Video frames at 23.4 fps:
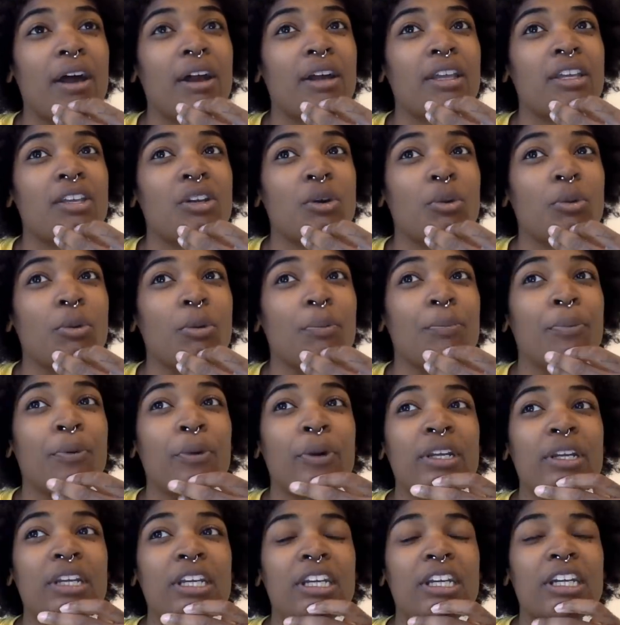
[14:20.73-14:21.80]
you know were born
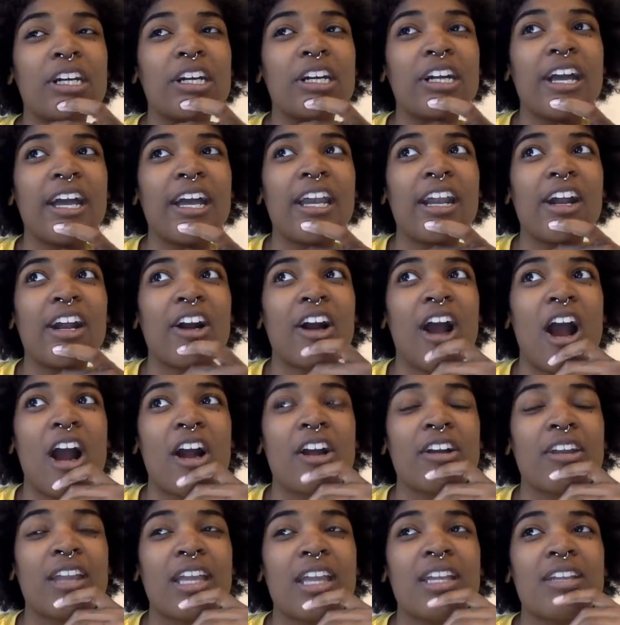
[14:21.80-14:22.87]
here and are are
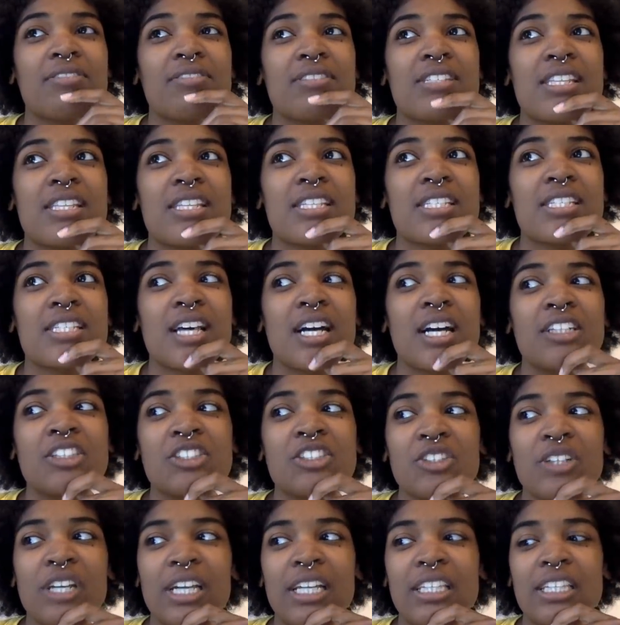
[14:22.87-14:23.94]
native to this
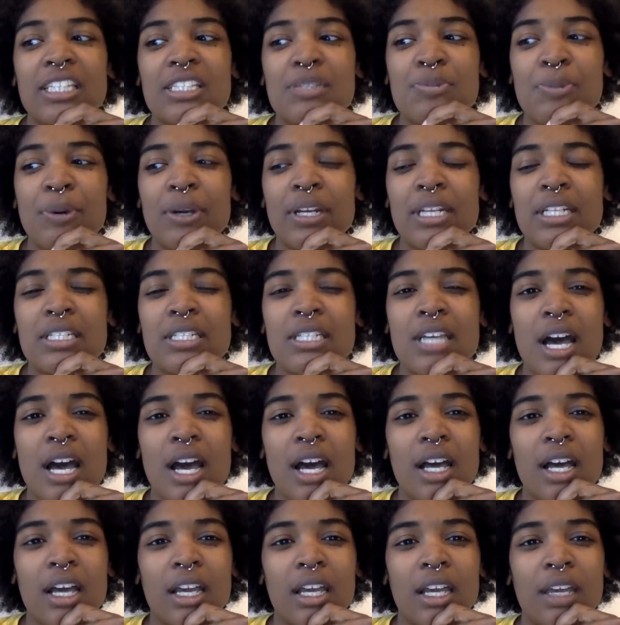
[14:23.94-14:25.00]
country at this point in
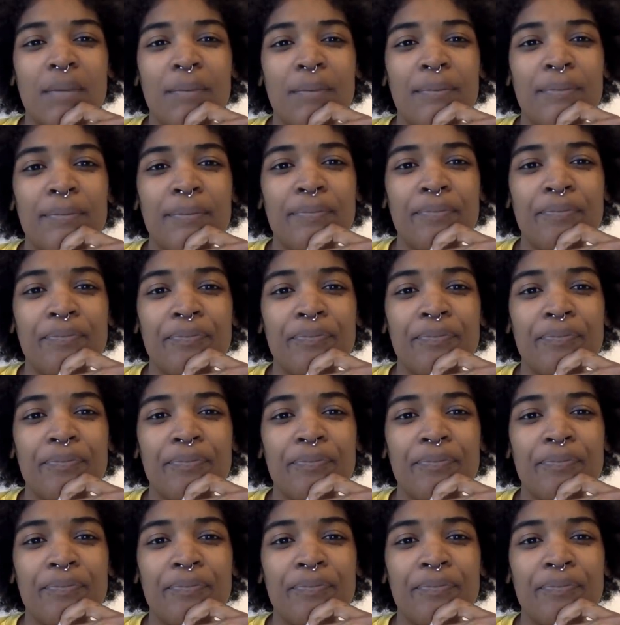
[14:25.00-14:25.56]
time